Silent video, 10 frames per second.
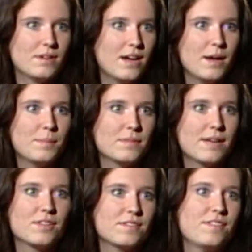
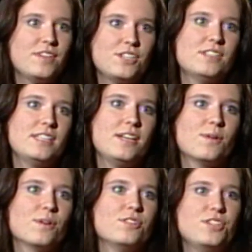level of efficiency,
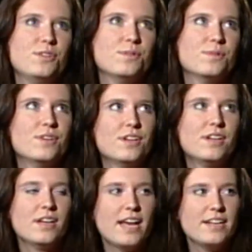or do you
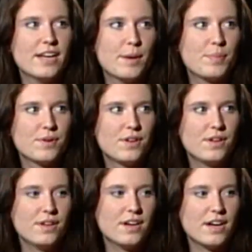end up
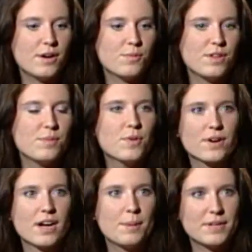with more
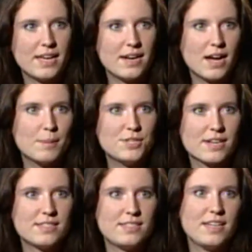complicated
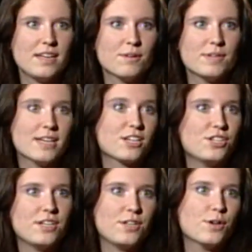objects seeing a
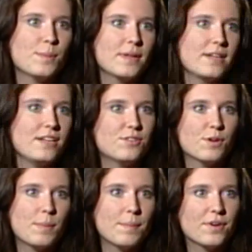reduction in your ability to
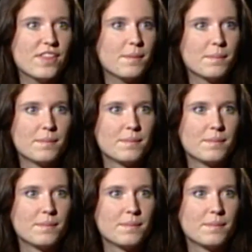remember them?